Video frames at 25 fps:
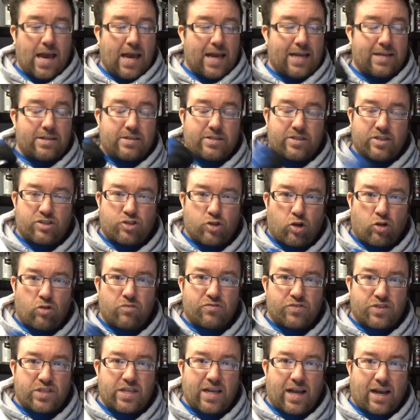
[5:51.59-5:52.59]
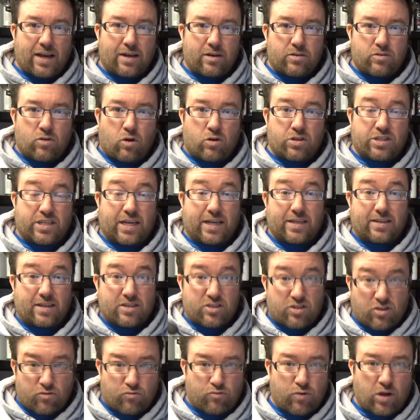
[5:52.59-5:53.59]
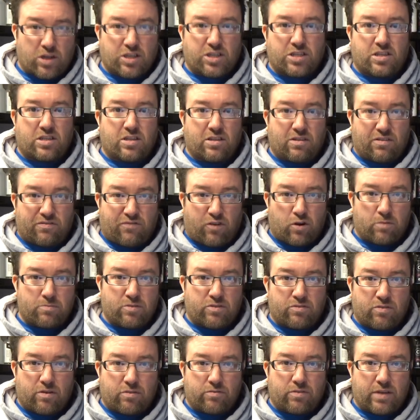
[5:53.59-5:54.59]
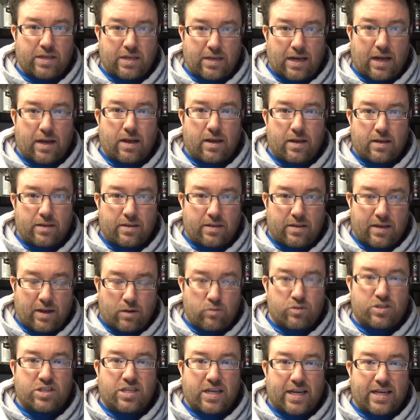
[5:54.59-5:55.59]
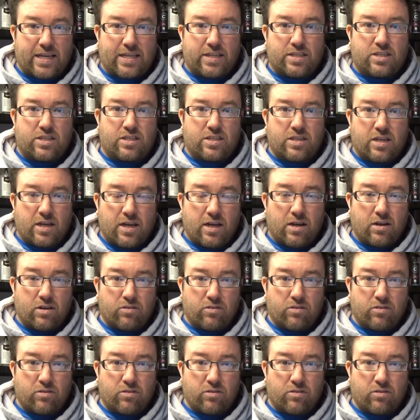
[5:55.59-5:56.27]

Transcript: It dissolves the iron oxide, that's the rust that forms around the outsides,